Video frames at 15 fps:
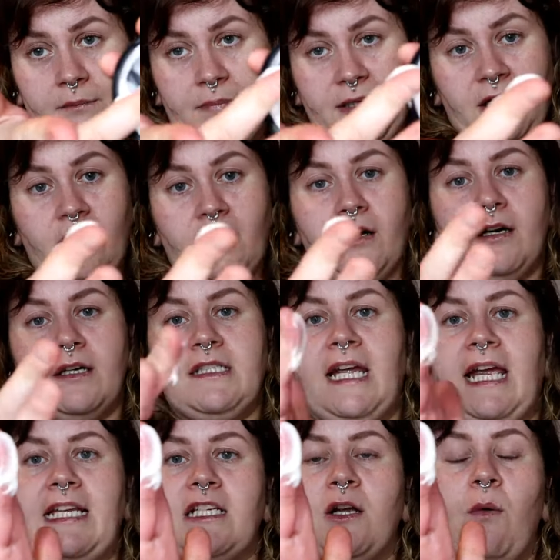
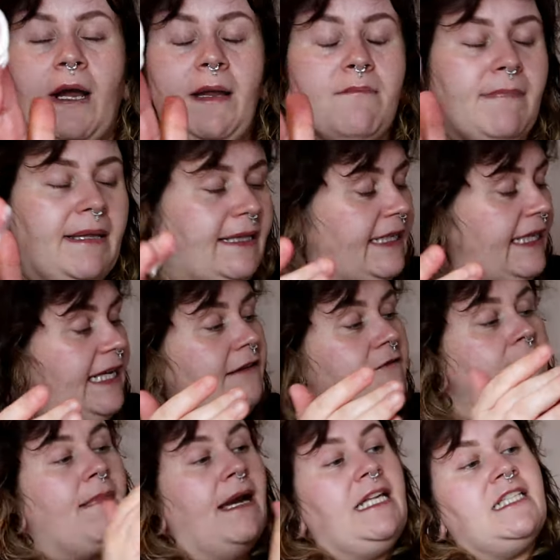because it's quite milky. It
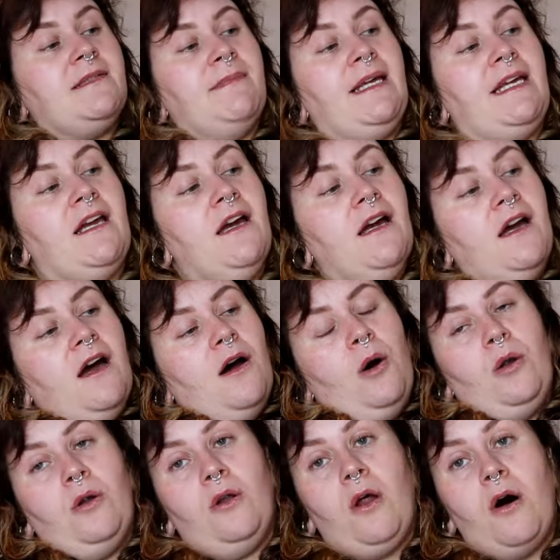reminds me
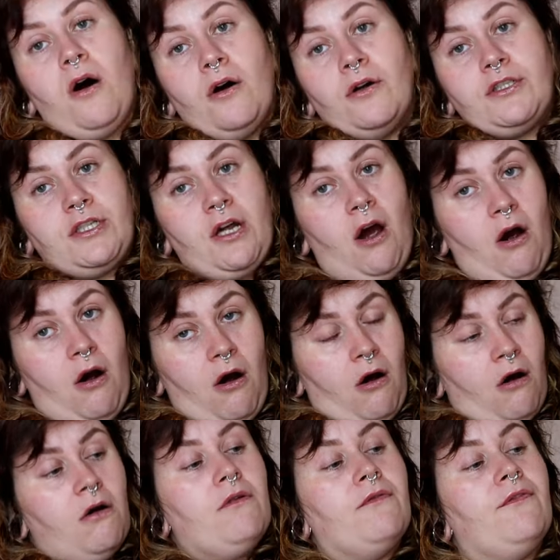a lot
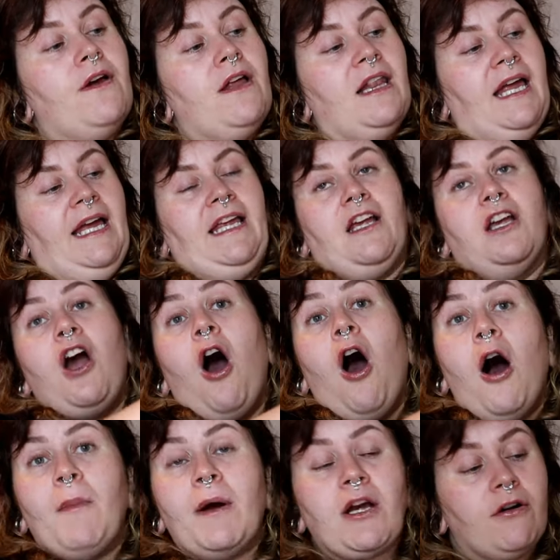of like
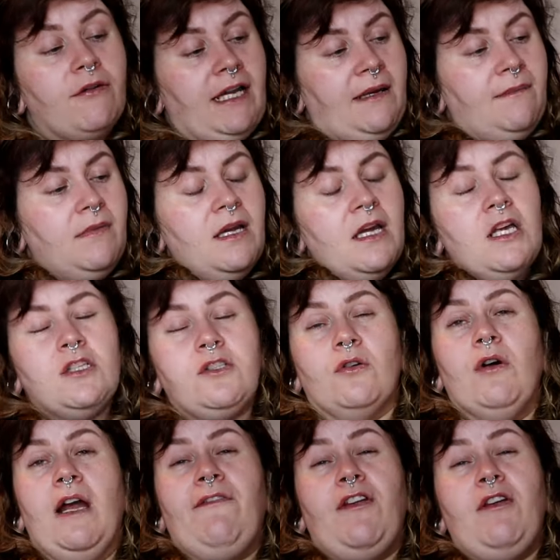Karma cream.
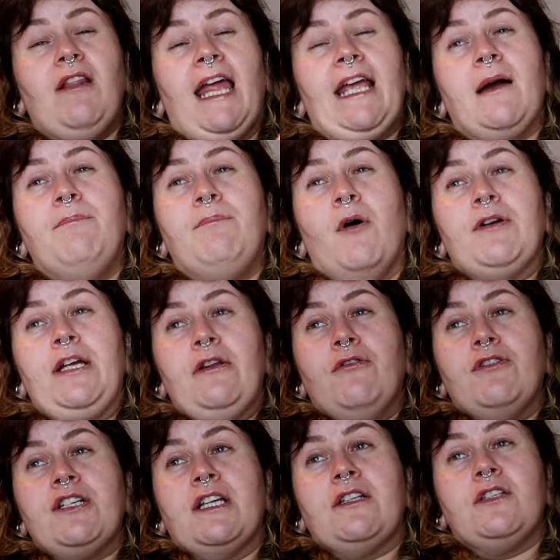So if you like a body
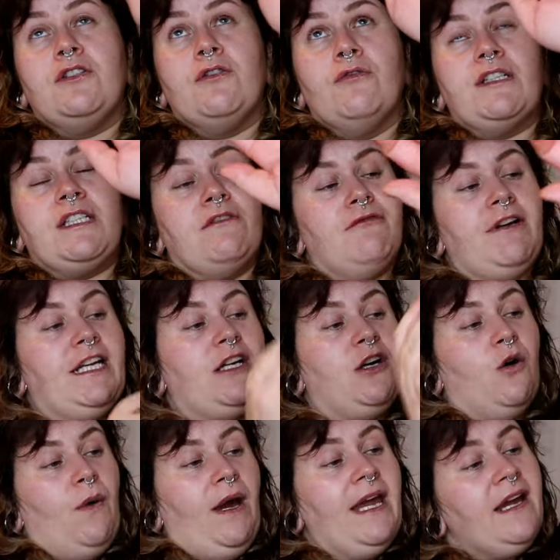lotion that soaks in really
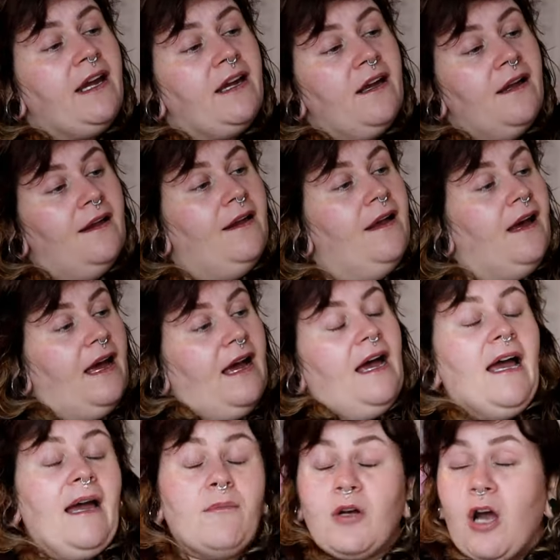quick,
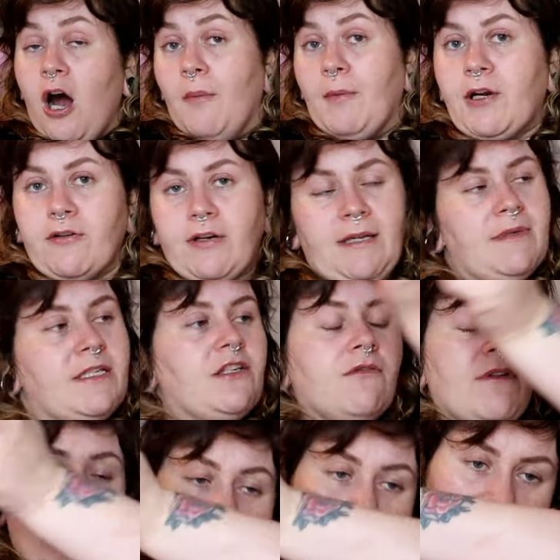Karma cream is
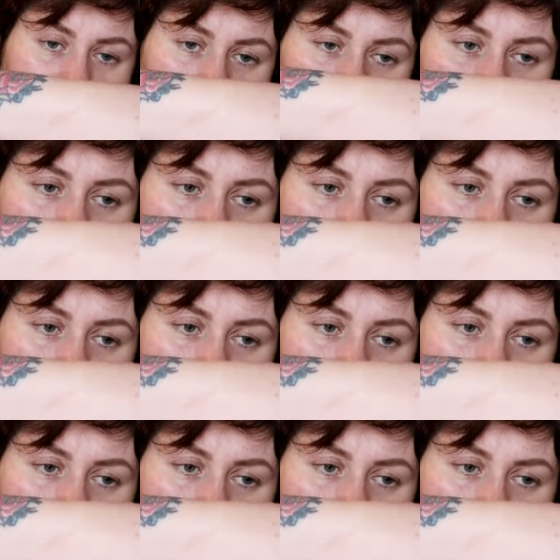great.